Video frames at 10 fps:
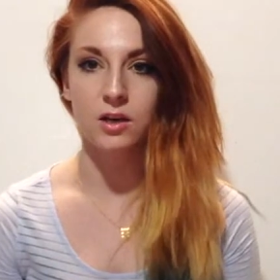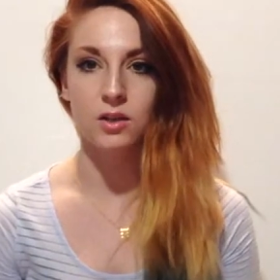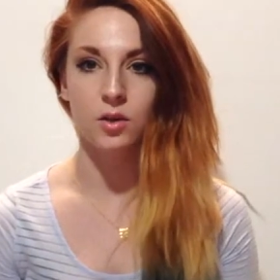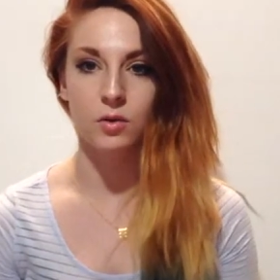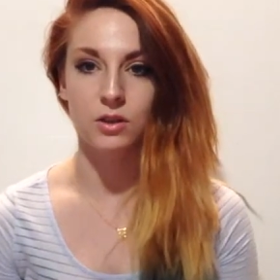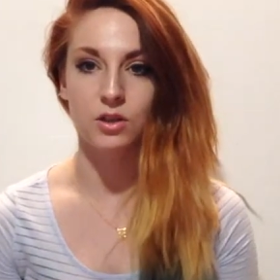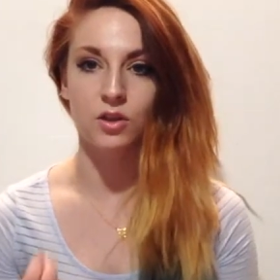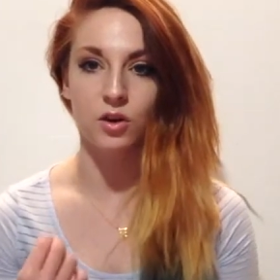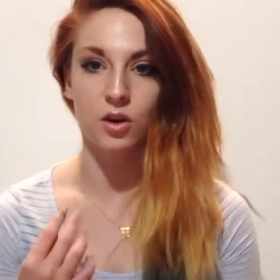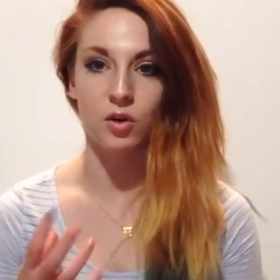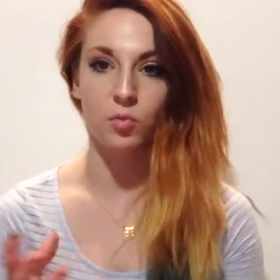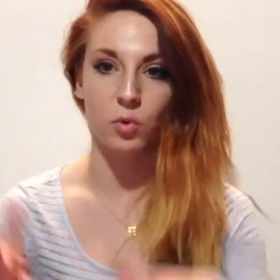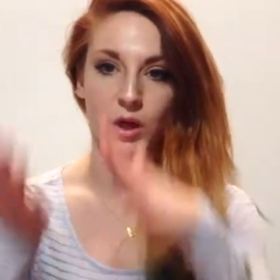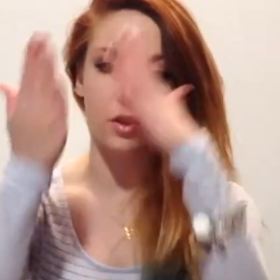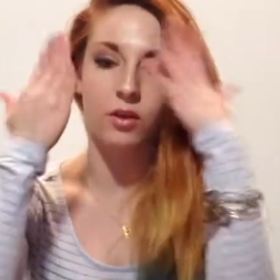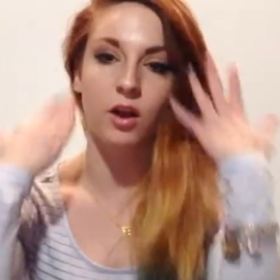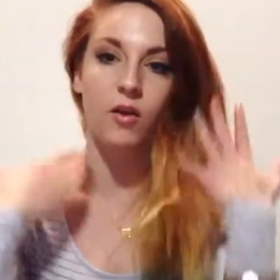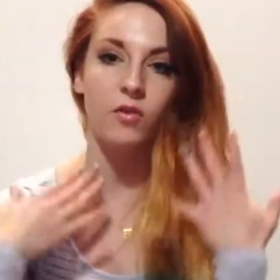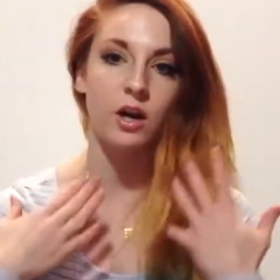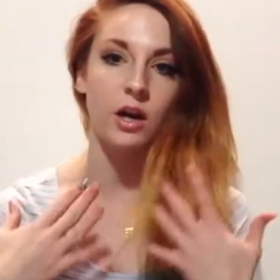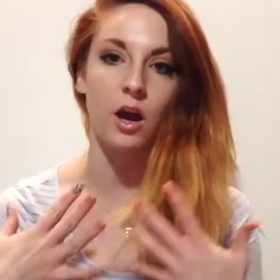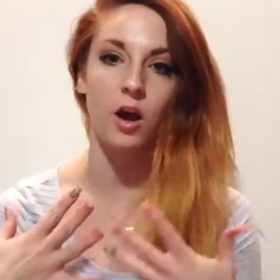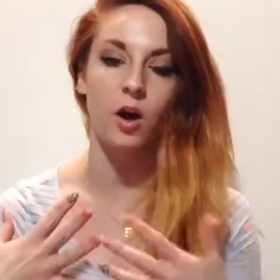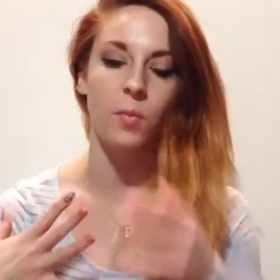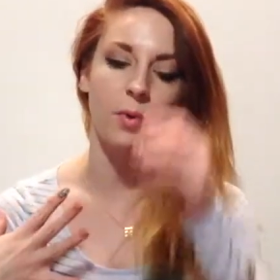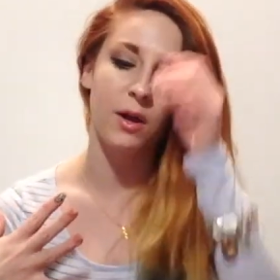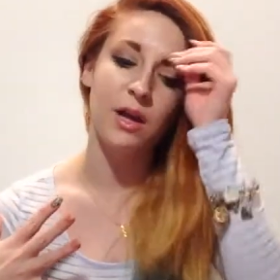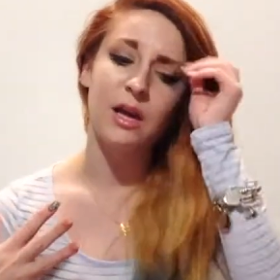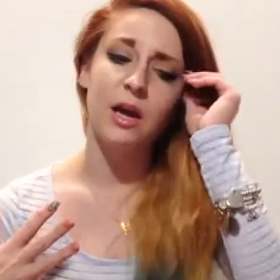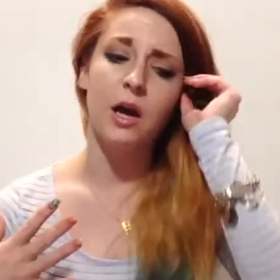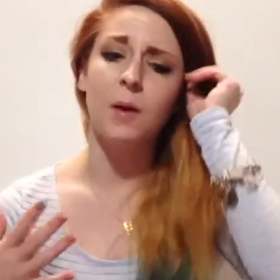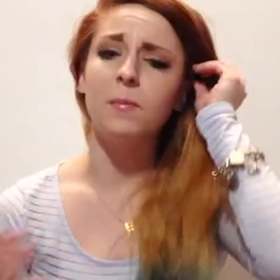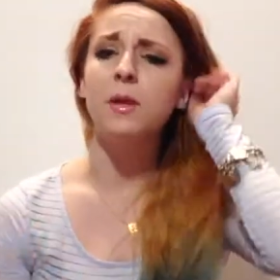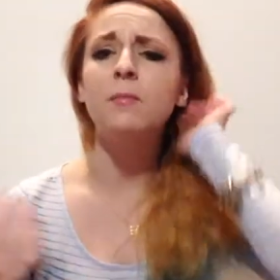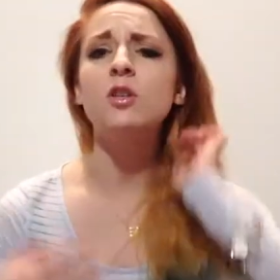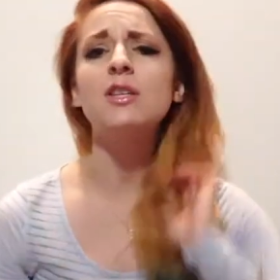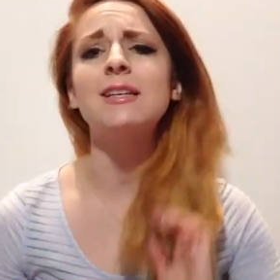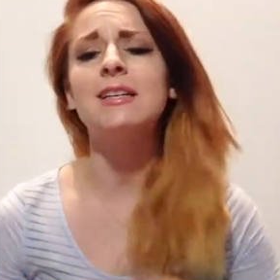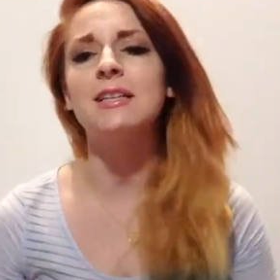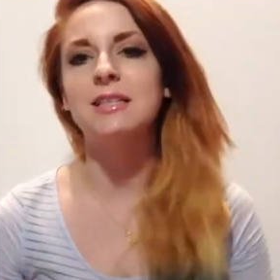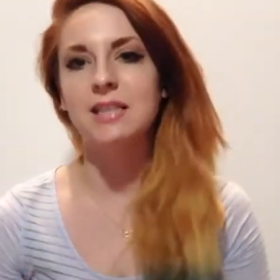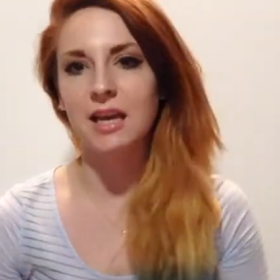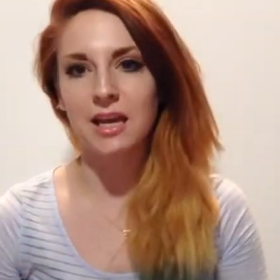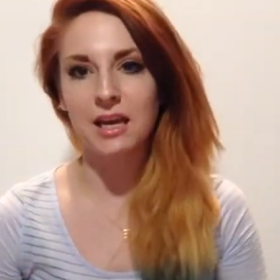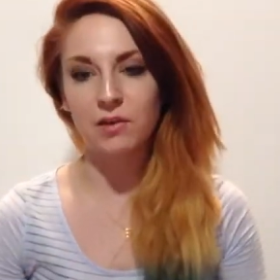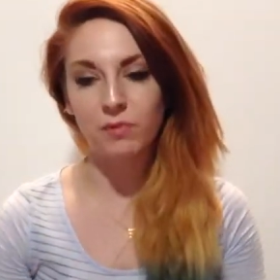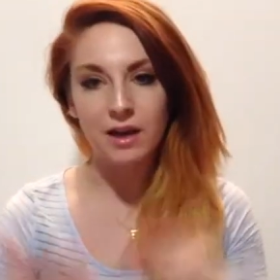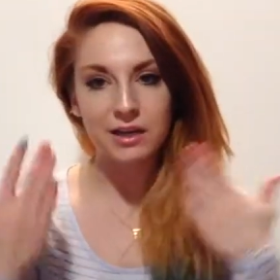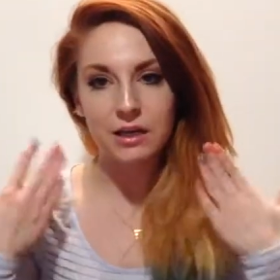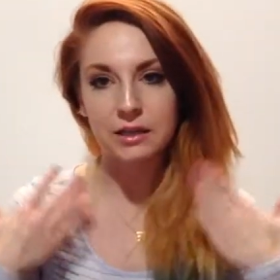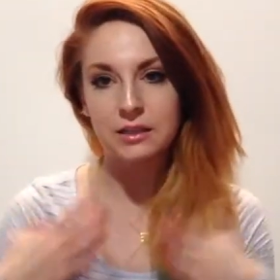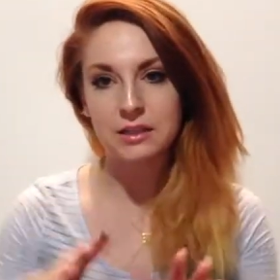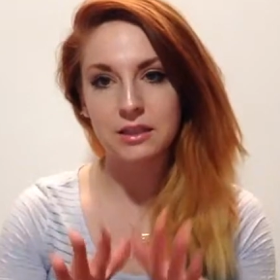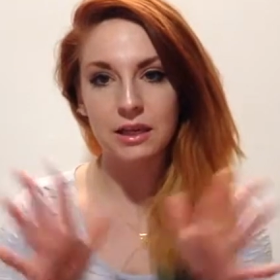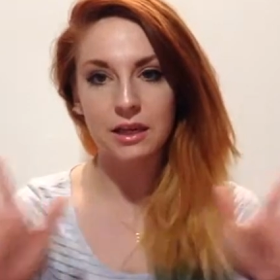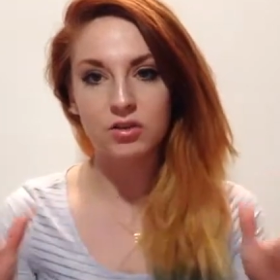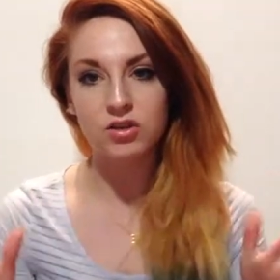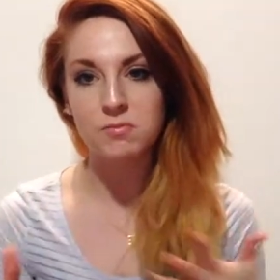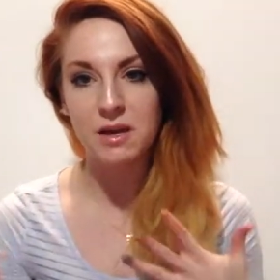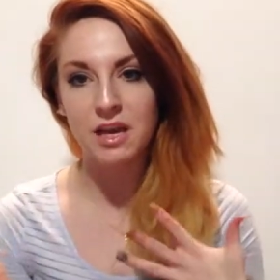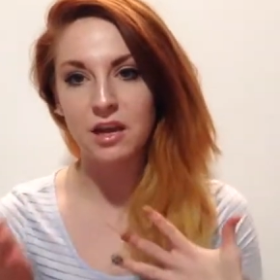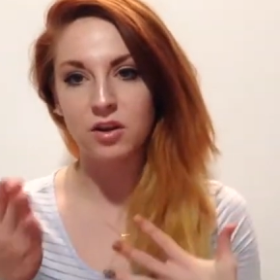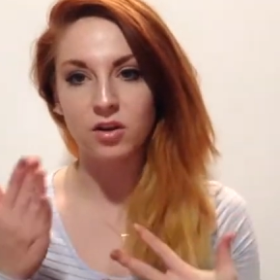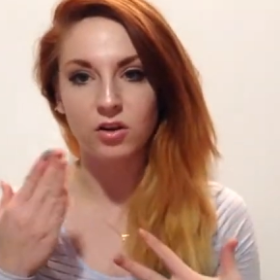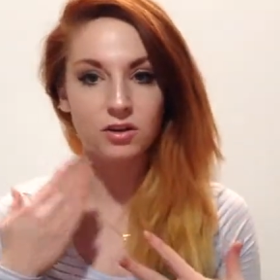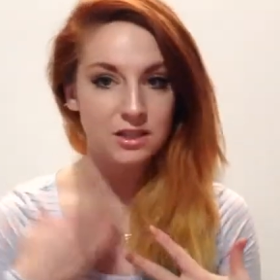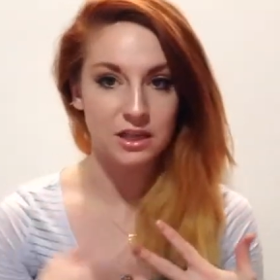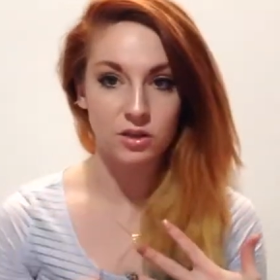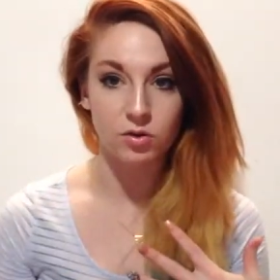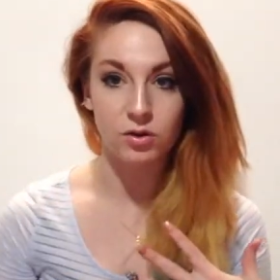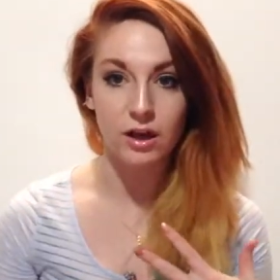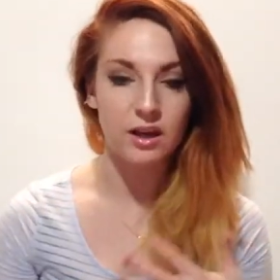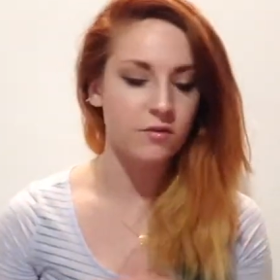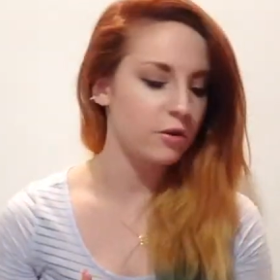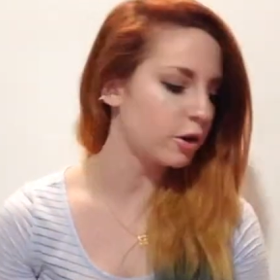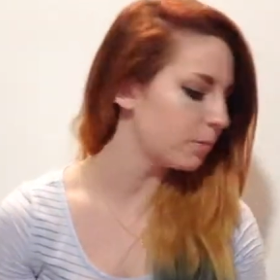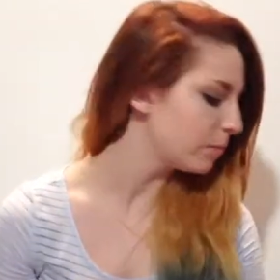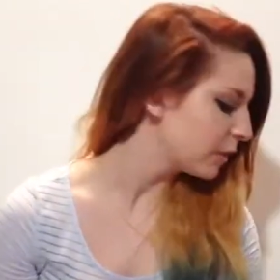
so it's good with covering up blemishes and redness and just making your skin tone a lot evener.